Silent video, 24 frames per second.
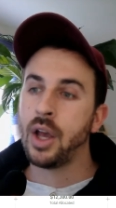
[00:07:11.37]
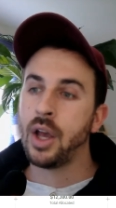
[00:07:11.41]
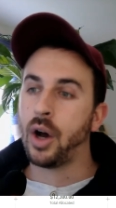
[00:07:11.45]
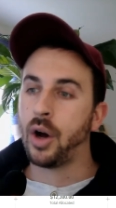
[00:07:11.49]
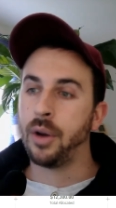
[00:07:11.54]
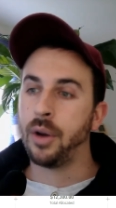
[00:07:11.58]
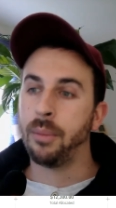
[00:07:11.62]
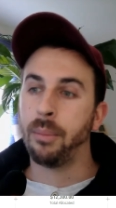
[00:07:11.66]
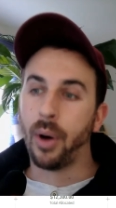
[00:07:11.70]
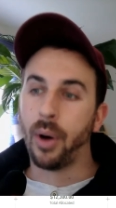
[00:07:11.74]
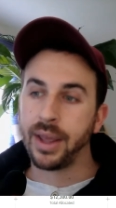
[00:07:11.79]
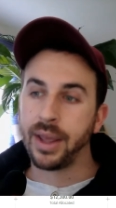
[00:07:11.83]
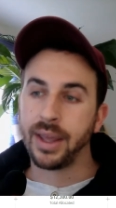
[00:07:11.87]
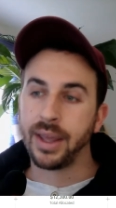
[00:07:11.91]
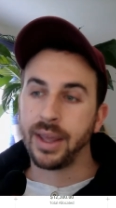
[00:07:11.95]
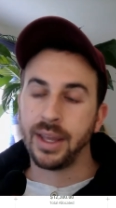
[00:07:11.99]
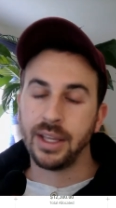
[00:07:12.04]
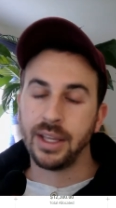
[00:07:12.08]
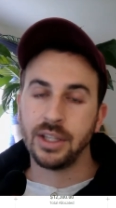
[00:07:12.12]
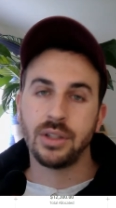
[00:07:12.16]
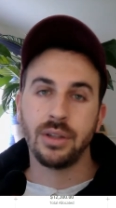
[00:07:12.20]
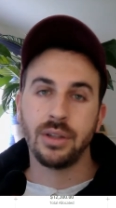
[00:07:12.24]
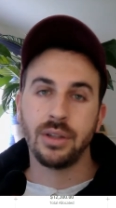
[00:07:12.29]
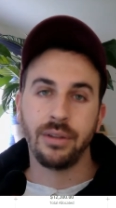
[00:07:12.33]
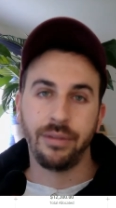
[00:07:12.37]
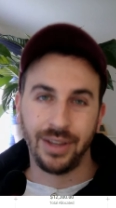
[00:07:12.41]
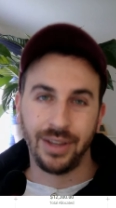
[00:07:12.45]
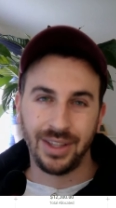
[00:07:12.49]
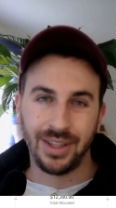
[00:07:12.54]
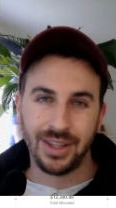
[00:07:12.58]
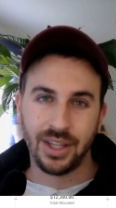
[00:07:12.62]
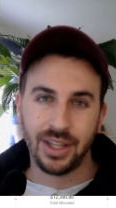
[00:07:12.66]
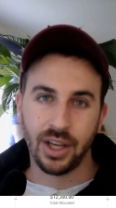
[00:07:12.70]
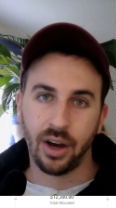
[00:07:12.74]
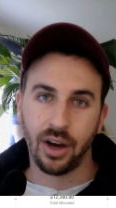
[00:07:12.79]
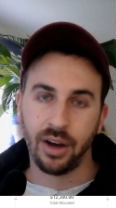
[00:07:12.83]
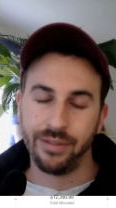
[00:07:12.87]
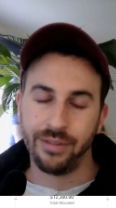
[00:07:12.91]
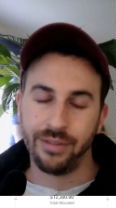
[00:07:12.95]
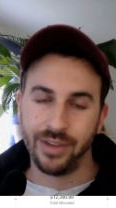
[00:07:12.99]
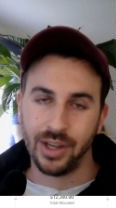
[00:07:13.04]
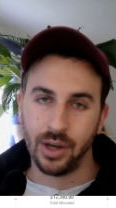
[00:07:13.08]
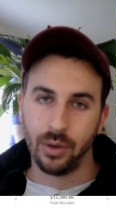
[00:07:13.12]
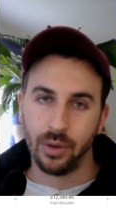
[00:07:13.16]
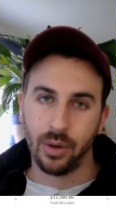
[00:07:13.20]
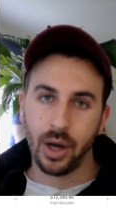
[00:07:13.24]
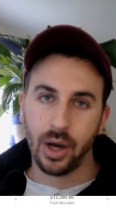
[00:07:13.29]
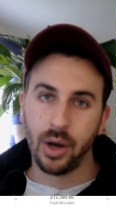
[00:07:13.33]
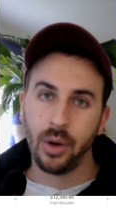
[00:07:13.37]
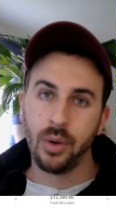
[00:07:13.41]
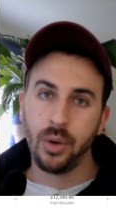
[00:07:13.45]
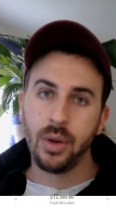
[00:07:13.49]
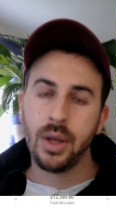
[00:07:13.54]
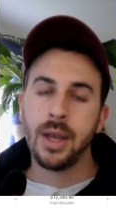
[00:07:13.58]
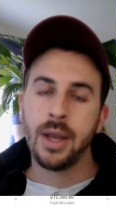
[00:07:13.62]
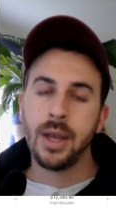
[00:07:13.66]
on buying into V T I V O O.